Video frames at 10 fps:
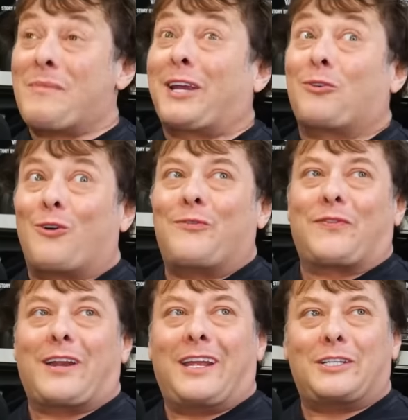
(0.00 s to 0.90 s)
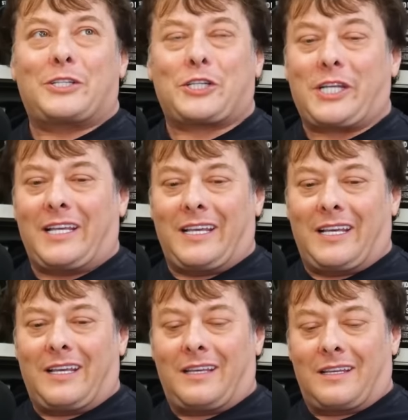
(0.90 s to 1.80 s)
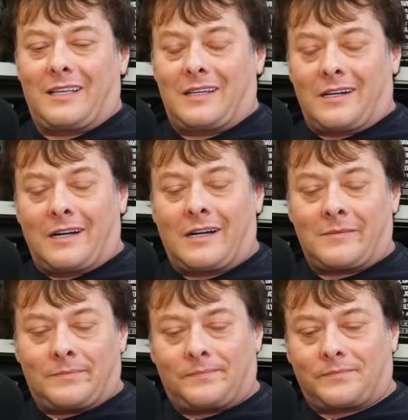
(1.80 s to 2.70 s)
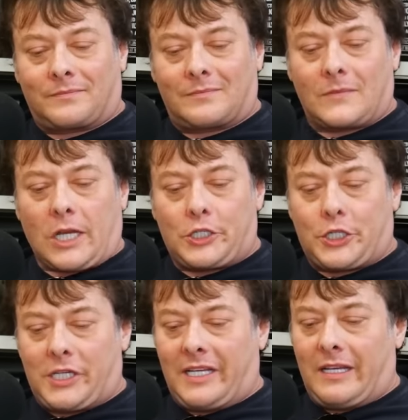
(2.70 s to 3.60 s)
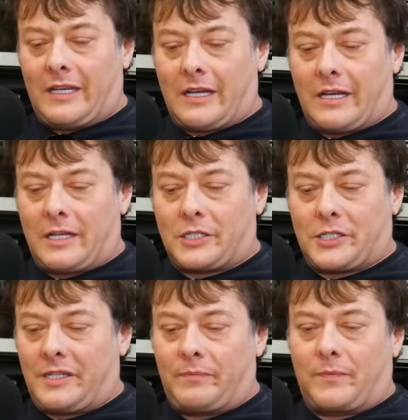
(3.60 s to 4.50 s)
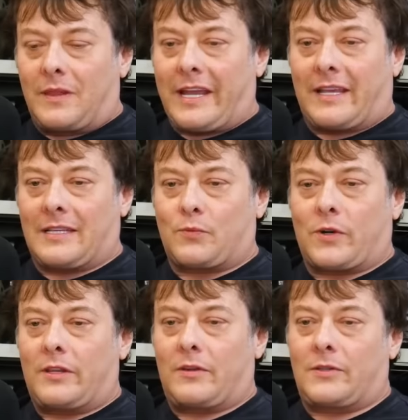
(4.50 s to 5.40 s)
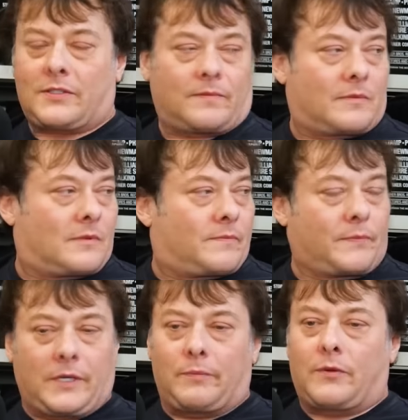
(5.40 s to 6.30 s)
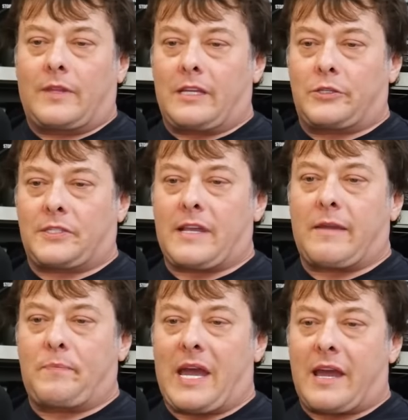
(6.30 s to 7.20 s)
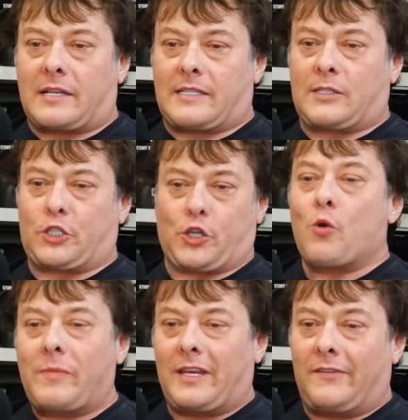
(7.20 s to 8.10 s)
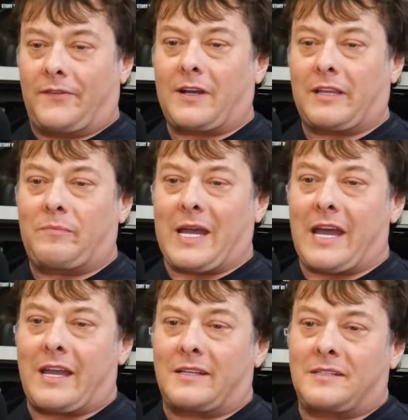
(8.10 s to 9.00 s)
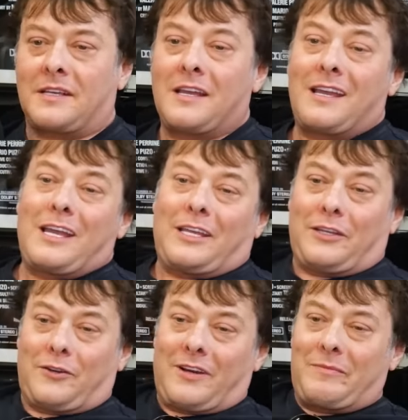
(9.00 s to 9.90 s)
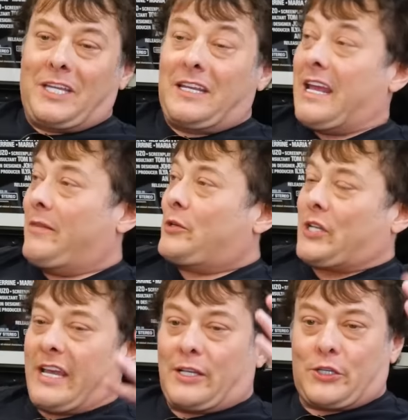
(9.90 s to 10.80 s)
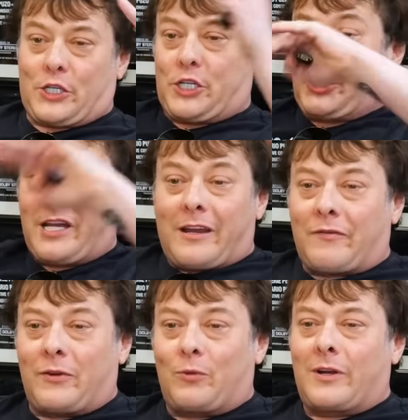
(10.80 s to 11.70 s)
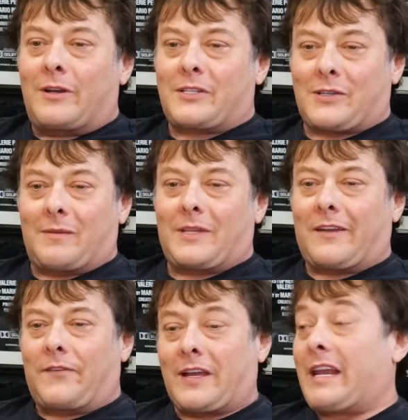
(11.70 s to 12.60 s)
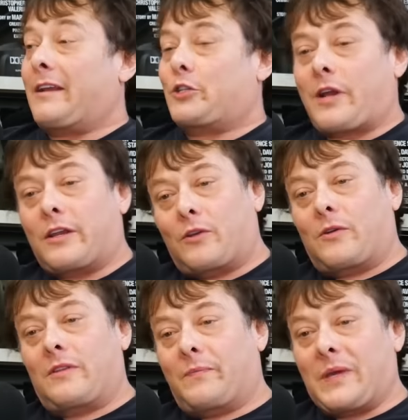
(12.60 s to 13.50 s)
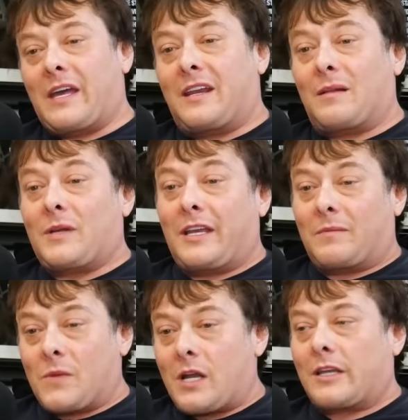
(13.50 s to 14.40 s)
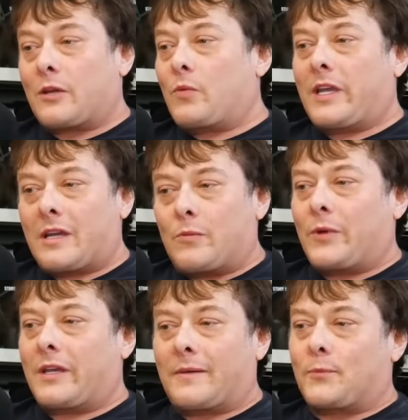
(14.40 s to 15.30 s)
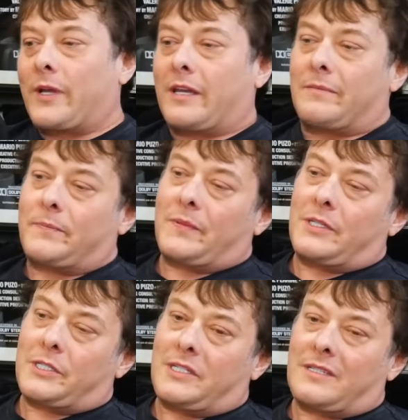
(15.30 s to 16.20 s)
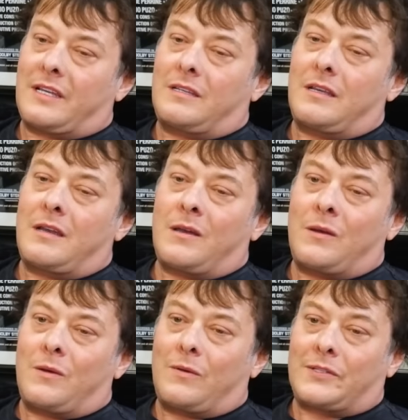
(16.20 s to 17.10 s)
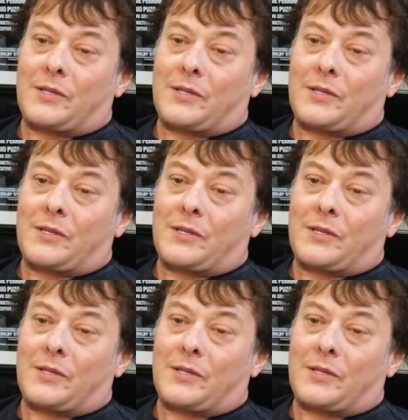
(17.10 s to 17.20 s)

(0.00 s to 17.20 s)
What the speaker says: And my girlfriend, she like is one of those people that just like packs so many fucking bags, you know what I mean? And there's like shit everywhere. So I'm like, fucking, I try to go to the bed, and I'm like, Monica, wake up, wake up, wake up. And she's like, no.